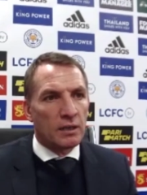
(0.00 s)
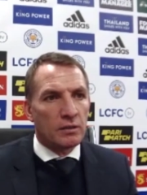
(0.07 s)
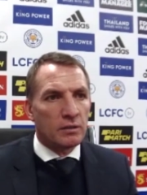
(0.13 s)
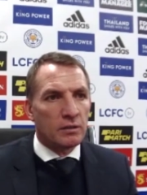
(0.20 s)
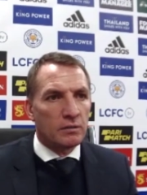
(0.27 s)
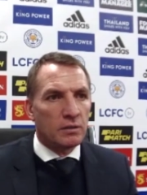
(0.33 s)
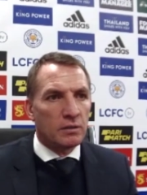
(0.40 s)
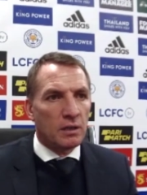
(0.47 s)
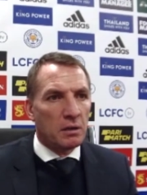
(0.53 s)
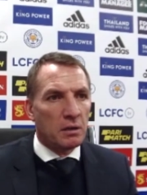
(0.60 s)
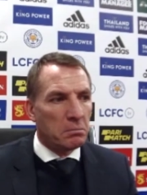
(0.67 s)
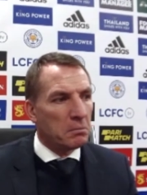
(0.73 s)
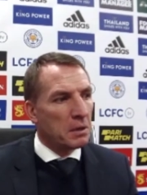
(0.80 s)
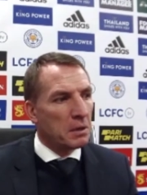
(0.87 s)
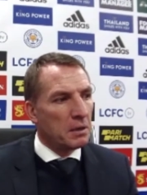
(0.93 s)
And uh,
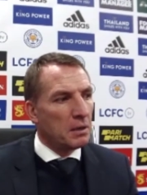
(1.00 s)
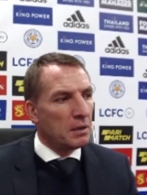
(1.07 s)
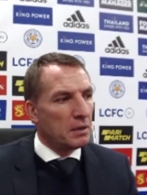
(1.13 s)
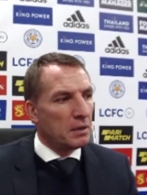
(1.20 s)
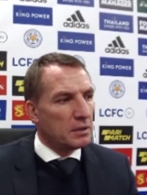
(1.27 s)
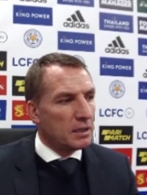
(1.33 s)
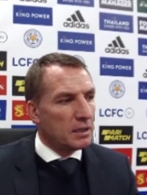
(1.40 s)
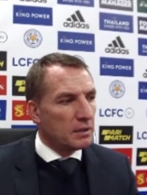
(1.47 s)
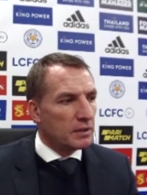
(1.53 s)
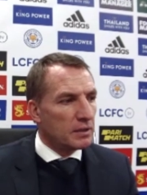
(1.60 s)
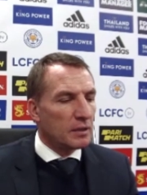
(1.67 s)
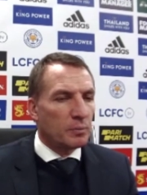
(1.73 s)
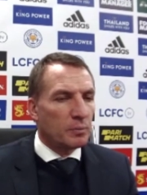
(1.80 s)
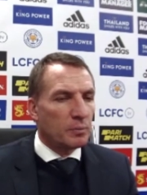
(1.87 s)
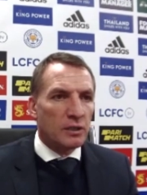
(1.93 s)
yeah, I think the
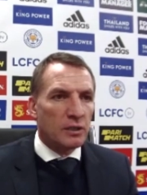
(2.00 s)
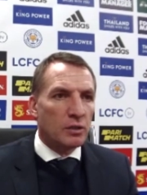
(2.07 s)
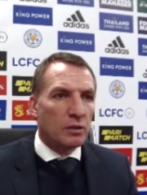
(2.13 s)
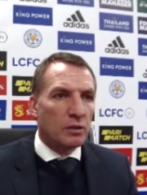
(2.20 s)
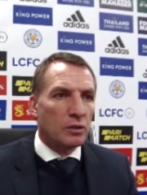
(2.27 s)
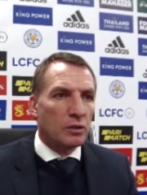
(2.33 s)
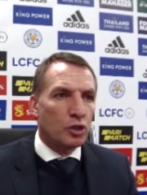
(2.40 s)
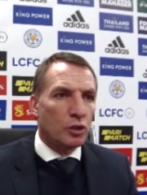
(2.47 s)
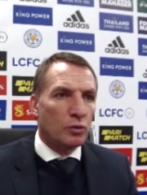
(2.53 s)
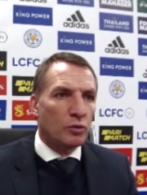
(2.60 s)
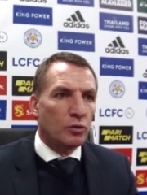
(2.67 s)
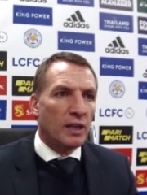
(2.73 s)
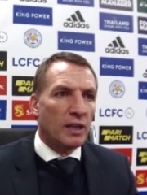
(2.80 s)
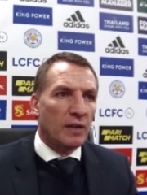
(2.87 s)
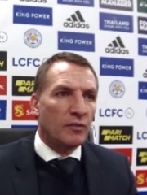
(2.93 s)
players are, are showing that
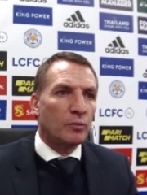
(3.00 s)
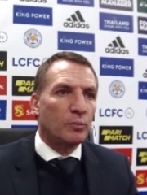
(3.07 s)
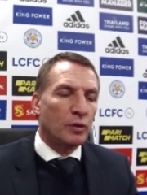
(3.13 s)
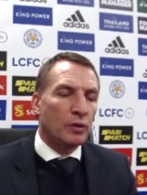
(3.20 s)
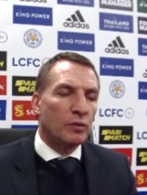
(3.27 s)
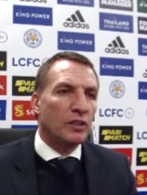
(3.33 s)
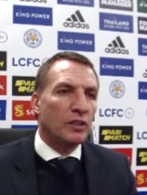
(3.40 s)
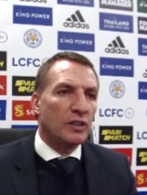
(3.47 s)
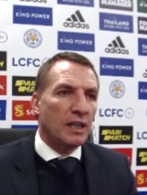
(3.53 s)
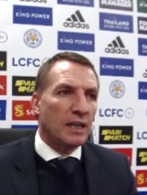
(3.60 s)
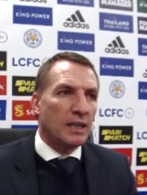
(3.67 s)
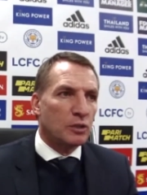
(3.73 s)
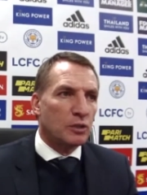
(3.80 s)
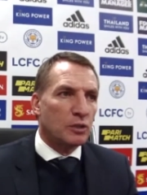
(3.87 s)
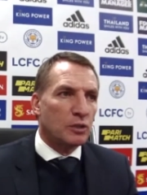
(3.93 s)
they have improved in that
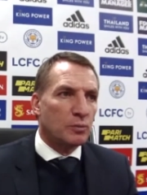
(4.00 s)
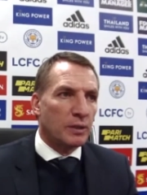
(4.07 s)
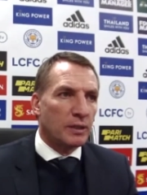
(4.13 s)
aspect.